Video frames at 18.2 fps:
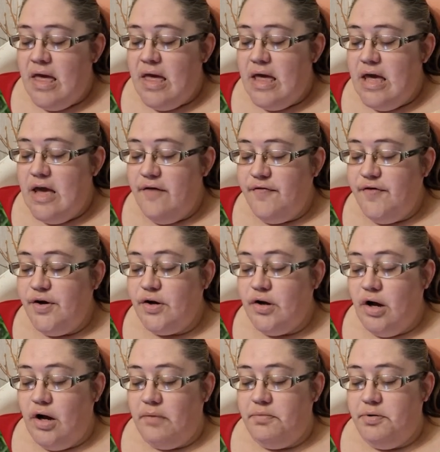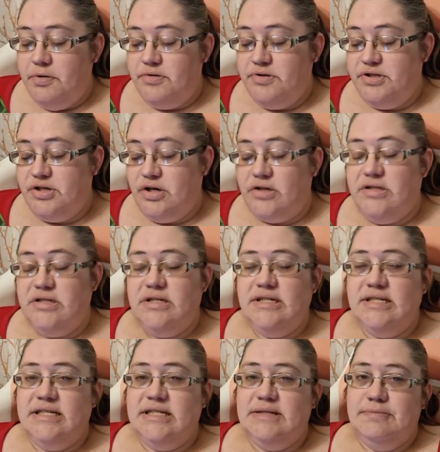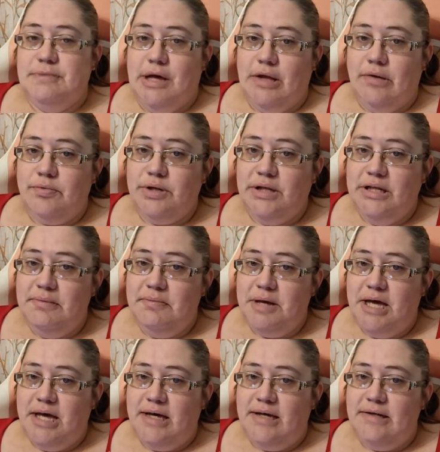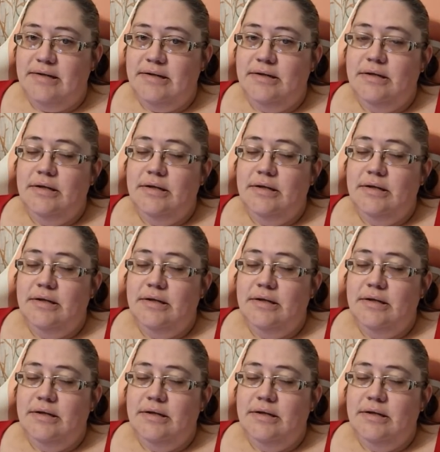If your compost starts to smell really bad,